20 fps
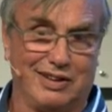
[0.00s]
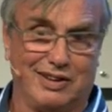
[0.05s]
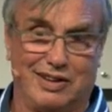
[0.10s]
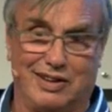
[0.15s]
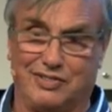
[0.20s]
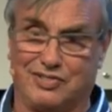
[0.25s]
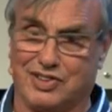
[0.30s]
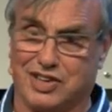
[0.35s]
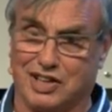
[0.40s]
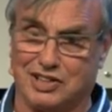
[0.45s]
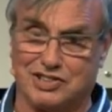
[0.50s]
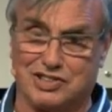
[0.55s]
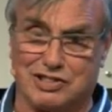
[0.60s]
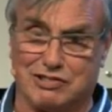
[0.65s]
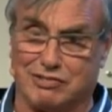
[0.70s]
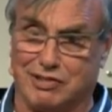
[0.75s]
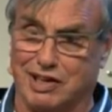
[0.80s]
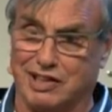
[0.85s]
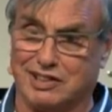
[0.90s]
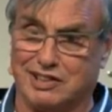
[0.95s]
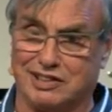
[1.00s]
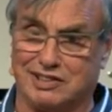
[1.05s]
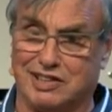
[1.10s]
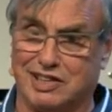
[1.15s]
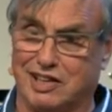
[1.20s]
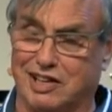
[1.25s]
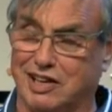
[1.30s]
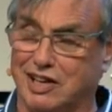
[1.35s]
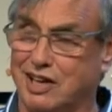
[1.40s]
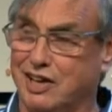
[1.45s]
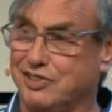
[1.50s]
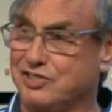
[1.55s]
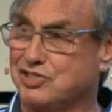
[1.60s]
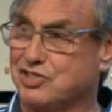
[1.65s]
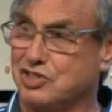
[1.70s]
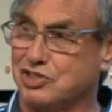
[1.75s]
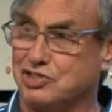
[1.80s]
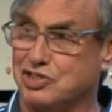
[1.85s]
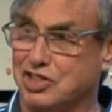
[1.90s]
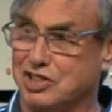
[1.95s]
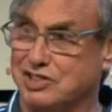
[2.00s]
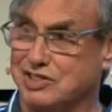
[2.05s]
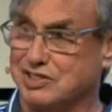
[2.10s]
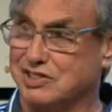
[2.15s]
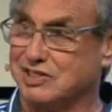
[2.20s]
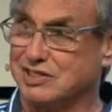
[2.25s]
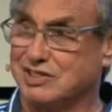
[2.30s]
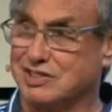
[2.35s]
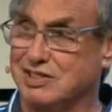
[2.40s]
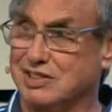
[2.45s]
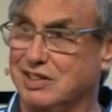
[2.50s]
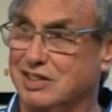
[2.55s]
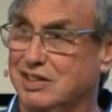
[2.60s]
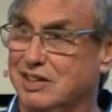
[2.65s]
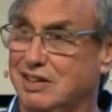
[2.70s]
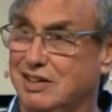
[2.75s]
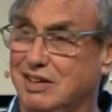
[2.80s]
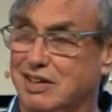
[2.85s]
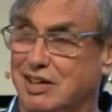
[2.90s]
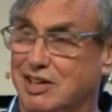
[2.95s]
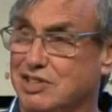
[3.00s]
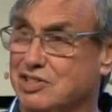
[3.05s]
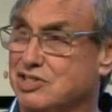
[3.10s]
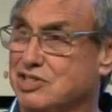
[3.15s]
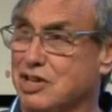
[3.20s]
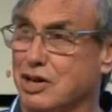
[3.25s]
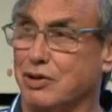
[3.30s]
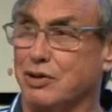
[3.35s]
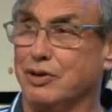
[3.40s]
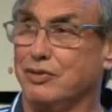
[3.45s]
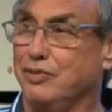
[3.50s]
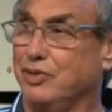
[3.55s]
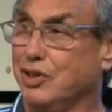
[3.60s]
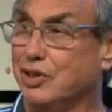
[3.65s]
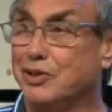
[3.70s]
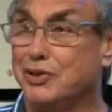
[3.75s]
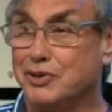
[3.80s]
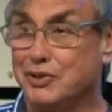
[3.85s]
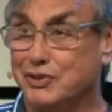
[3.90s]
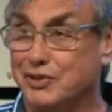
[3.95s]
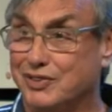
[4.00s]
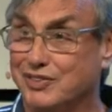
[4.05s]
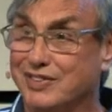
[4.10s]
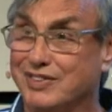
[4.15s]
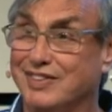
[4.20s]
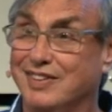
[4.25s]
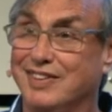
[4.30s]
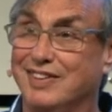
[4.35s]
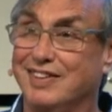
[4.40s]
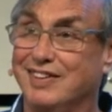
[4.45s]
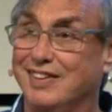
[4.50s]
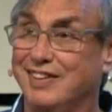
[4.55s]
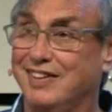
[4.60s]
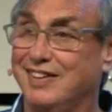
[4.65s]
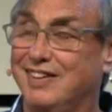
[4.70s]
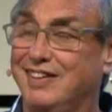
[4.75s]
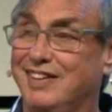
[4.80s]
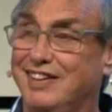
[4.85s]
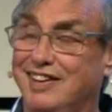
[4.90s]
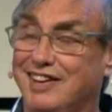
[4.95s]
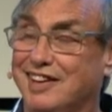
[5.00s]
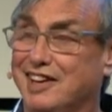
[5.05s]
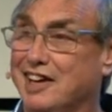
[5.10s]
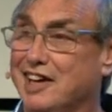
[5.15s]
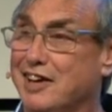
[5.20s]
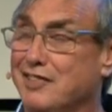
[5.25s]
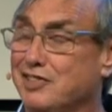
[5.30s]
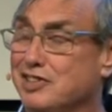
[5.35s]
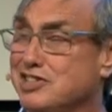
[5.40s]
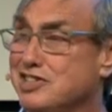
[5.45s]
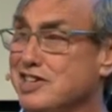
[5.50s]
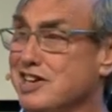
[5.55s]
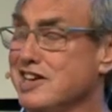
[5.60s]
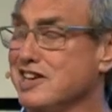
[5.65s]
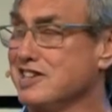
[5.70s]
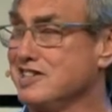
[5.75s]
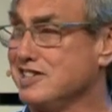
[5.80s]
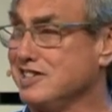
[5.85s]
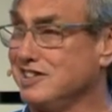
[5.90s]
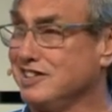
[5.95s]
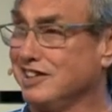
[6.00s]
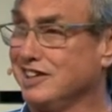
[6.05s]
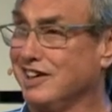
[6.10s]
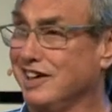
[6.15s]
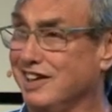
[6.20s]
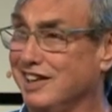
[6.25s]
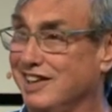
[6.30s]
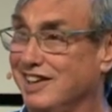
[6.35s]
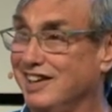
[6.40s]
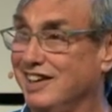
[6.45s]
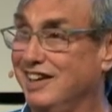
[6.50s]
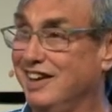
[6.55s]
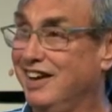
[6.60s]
If they surrendered their lives to Jesus, and so have you, you're going to have eternity together.